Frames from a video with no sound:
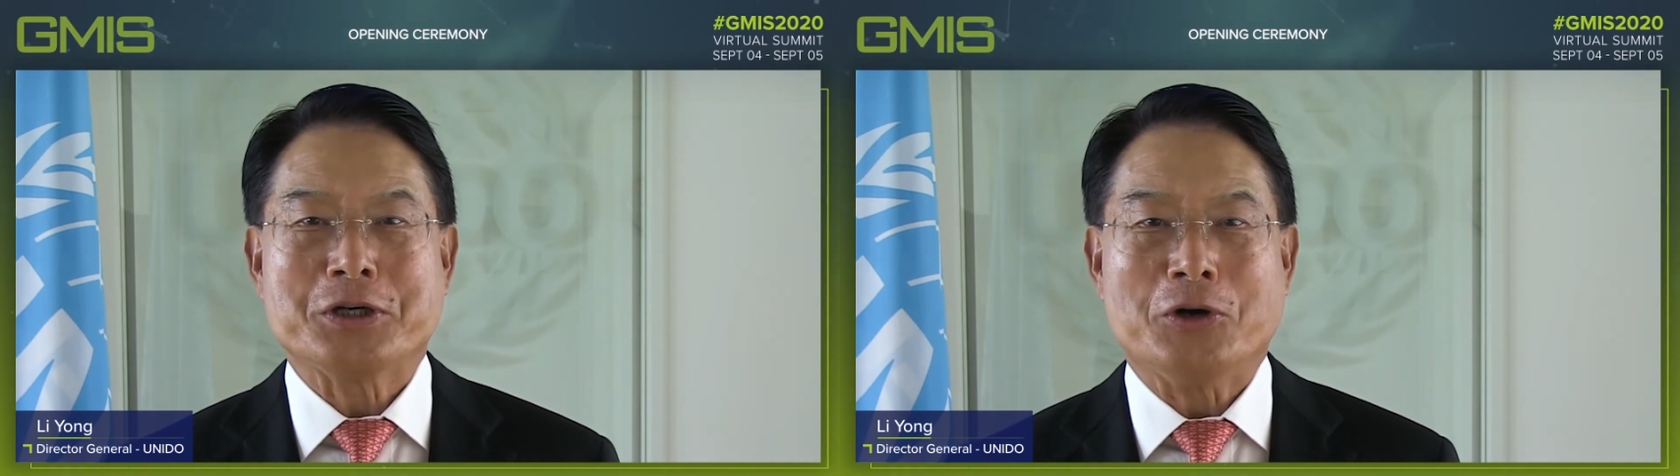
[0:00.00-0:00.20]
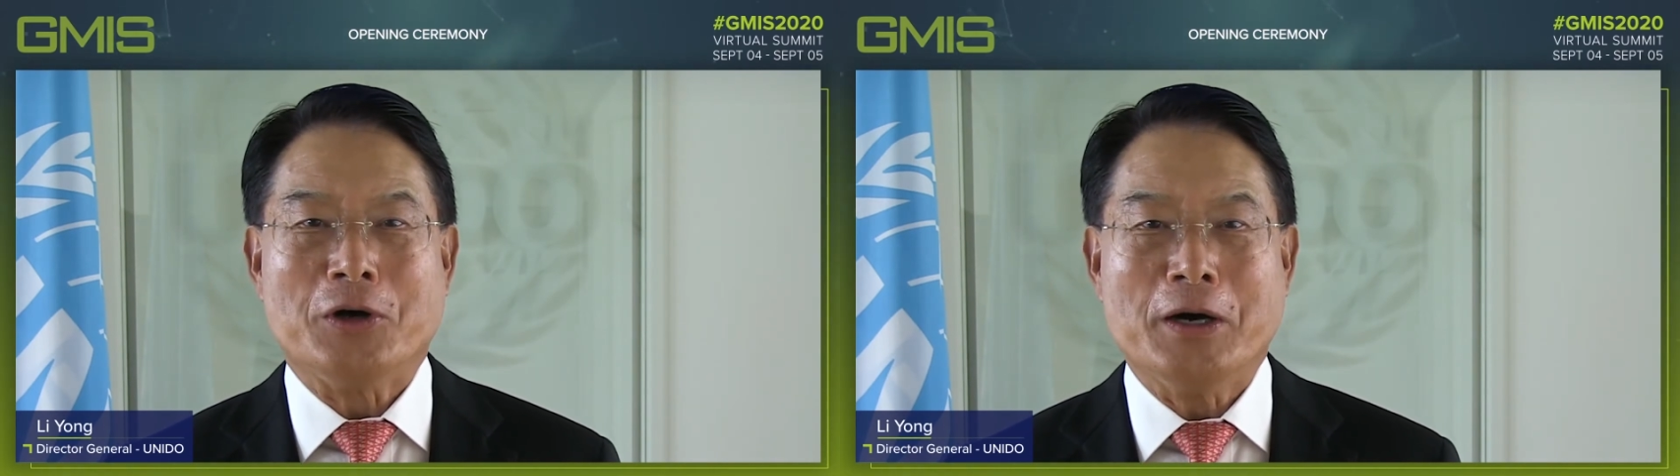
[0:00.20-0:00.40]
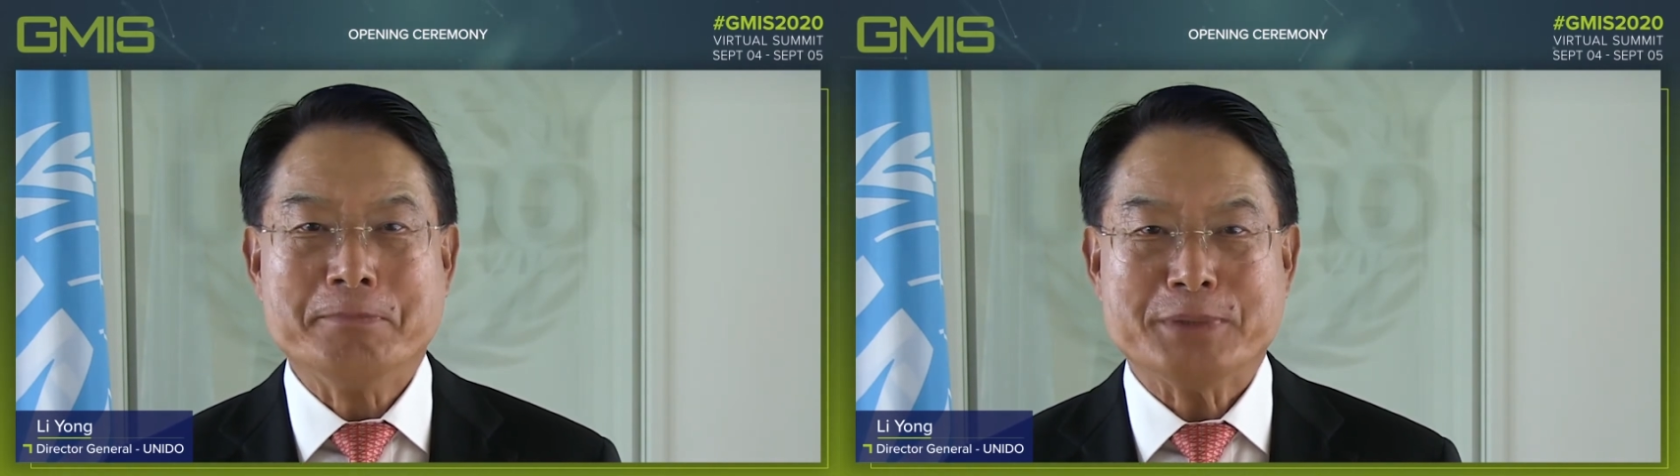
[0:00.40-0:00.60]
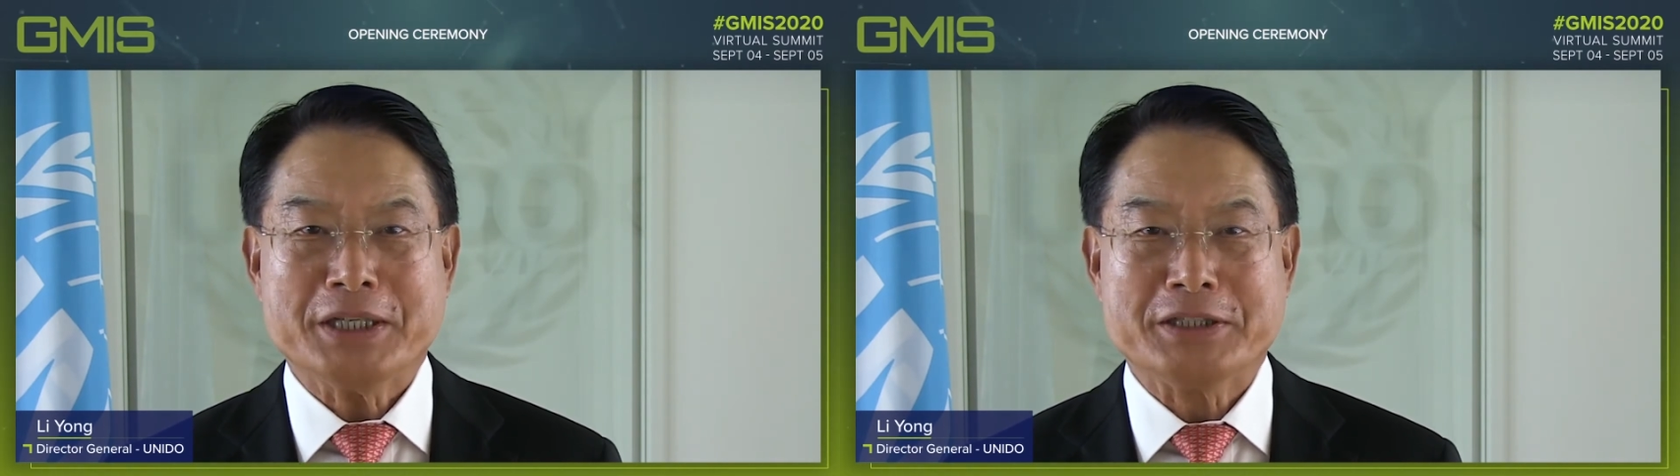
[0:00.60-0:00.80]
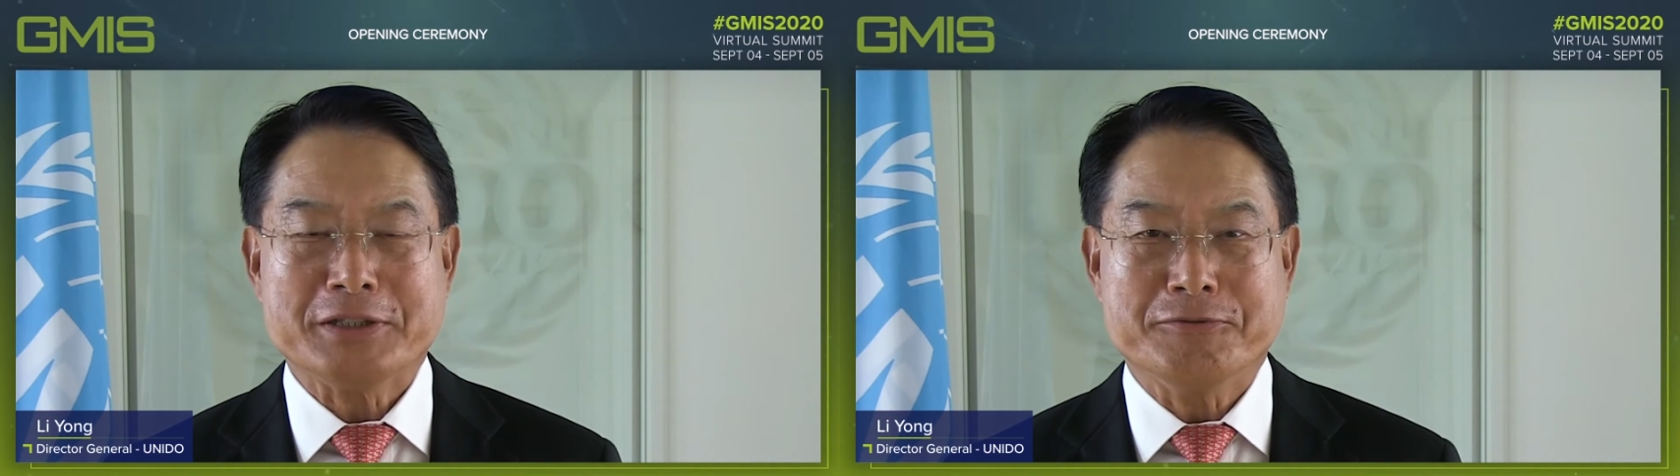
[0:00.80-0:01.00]

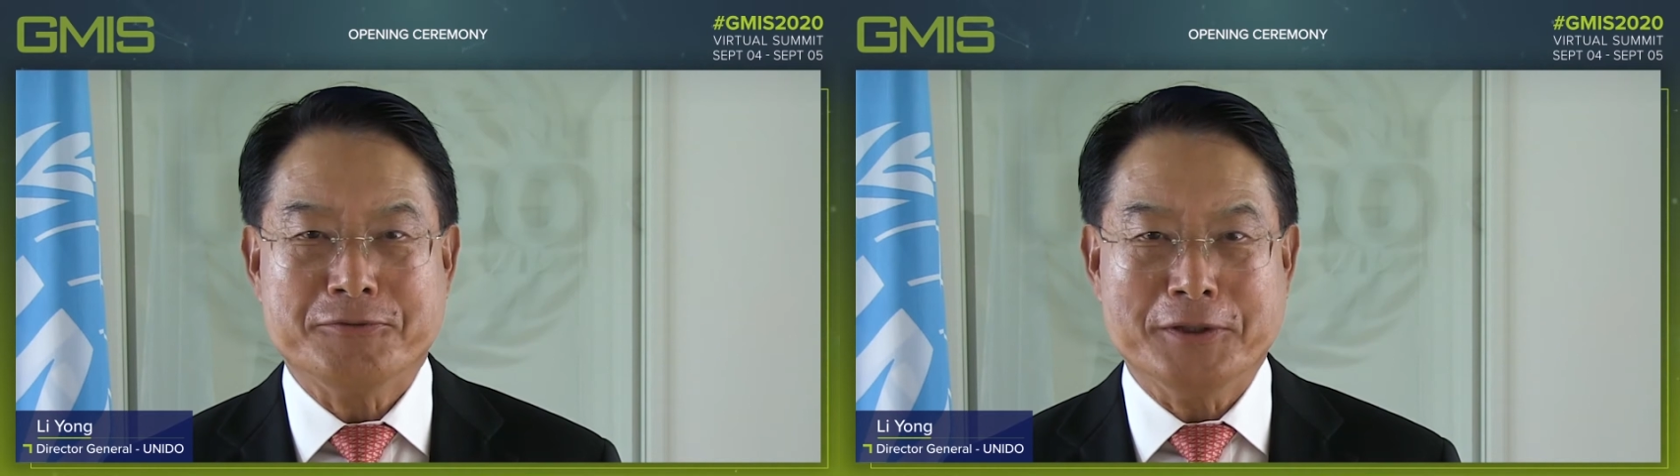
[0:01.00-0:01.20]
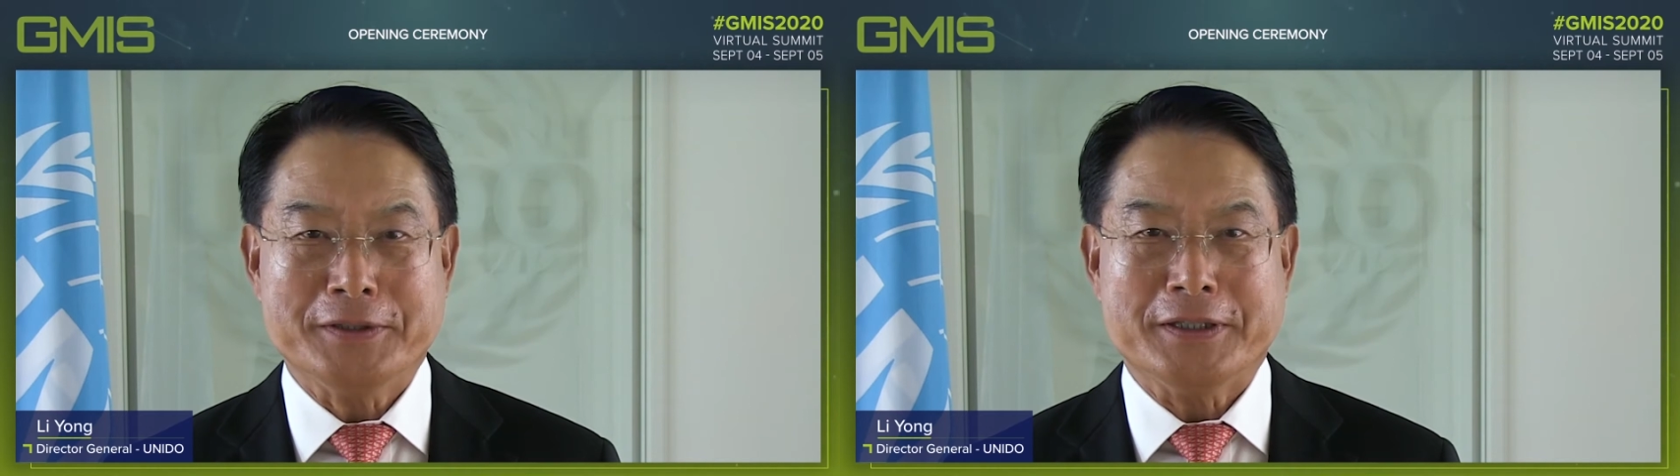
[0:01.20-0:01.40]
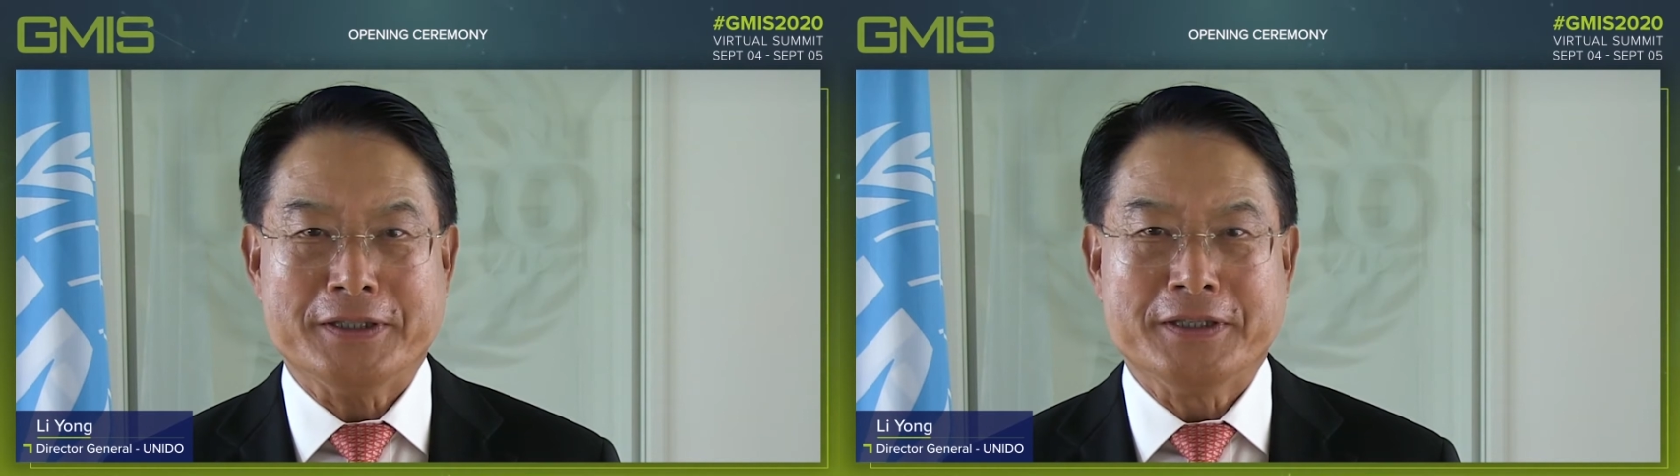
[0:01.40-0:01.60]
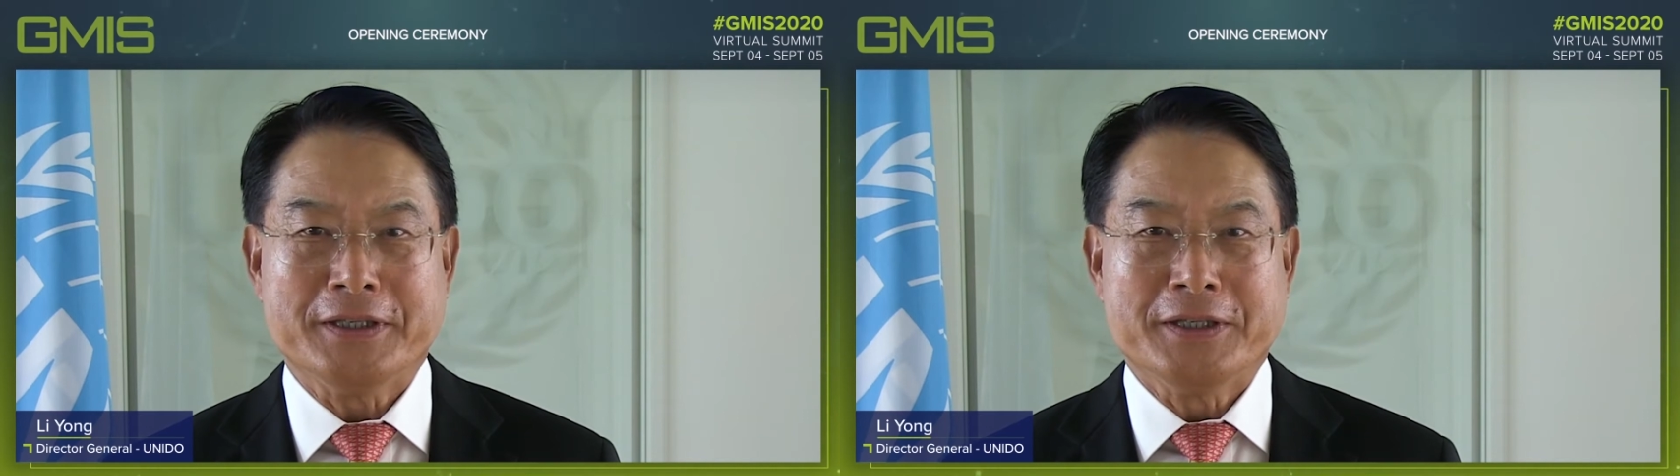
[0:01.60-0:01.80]
cooperating further